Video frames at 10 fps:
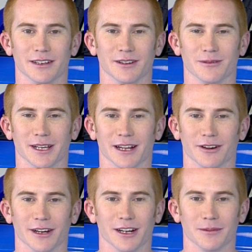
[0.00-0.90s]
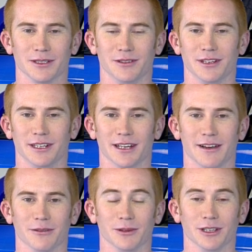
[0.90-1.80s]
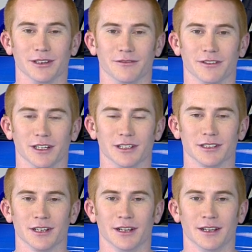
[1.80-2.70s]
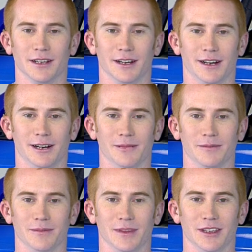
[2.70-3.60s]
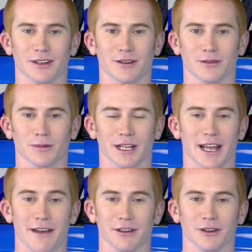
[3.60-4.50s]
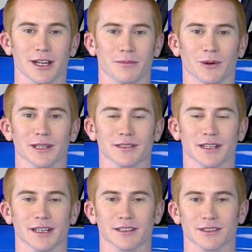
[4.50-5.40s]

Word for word: You know, we got a great opportunity to have a really good finish, um, you know, and have a great points day.